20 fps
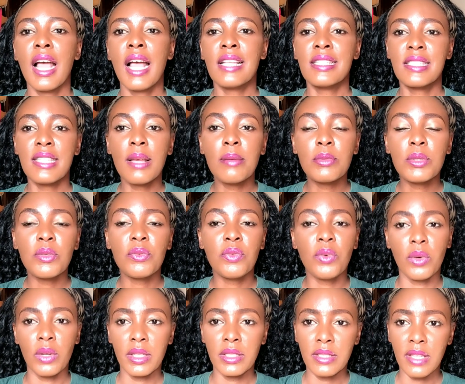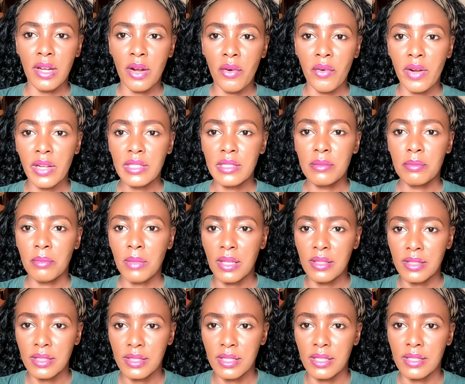accept you for a direct
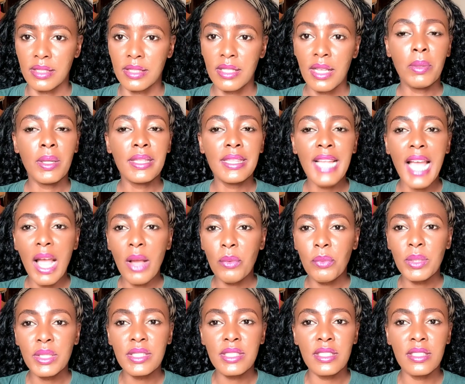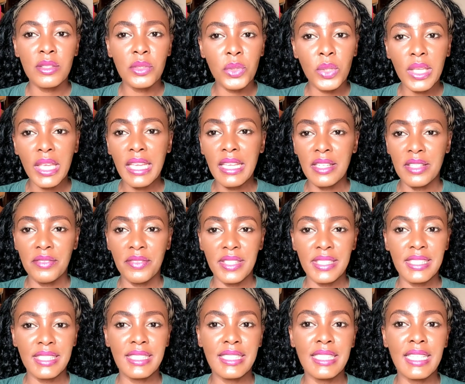master's. But now, with the UK
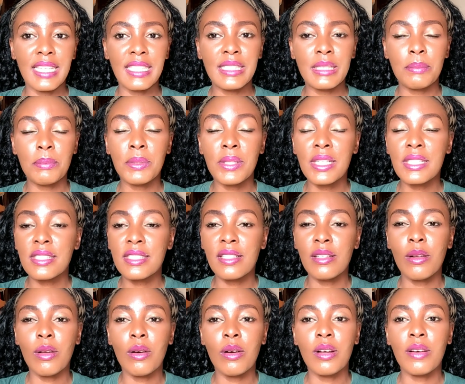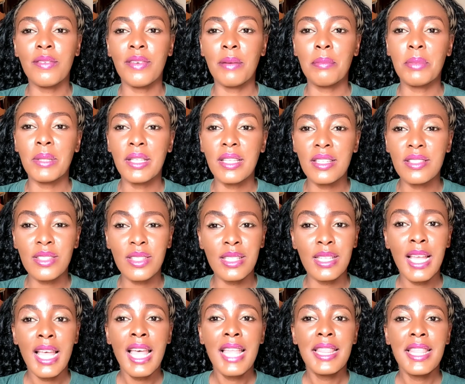university experiencing a lot of application,
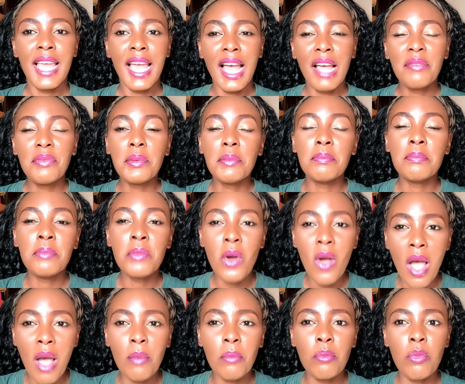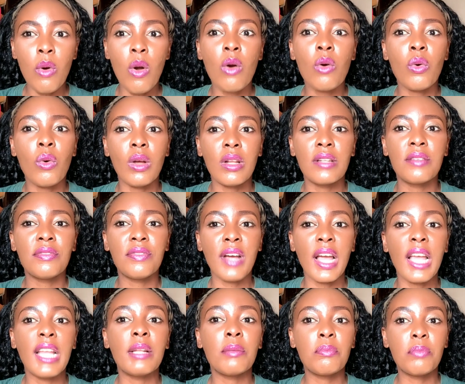they're having more and more
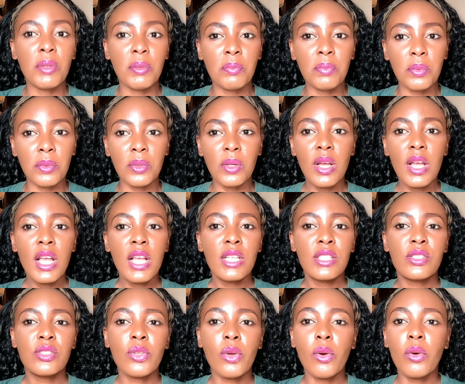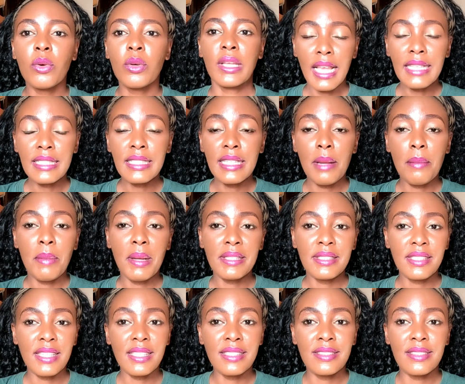qualified people. So getting a
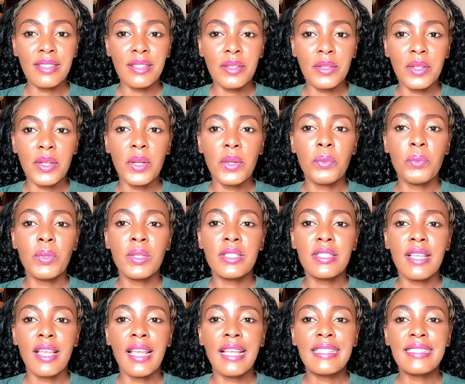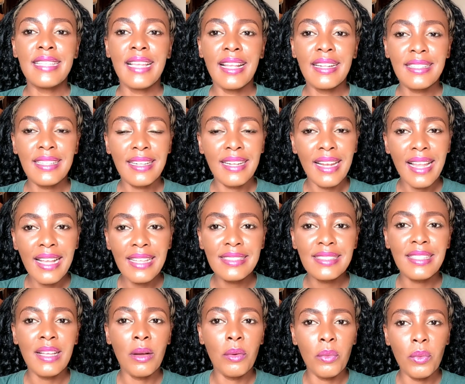master's degree with a third
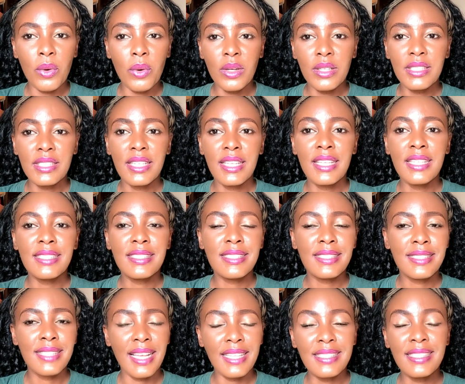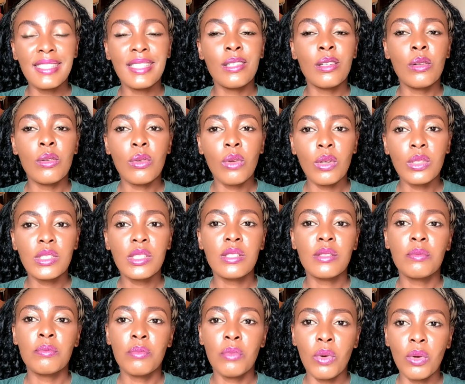class award is getting a
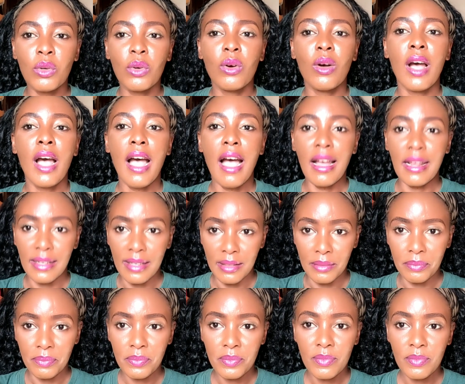lot more harder.